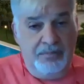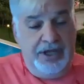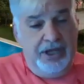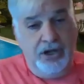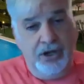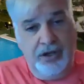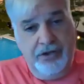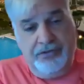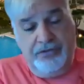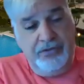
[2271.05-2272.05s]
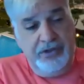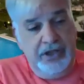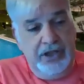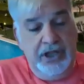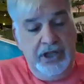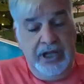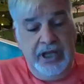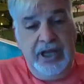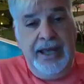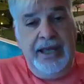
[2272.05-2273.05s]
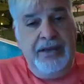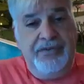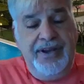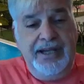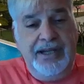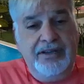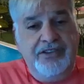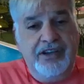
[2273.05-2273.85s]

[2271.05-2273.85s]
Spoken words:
Because if a leader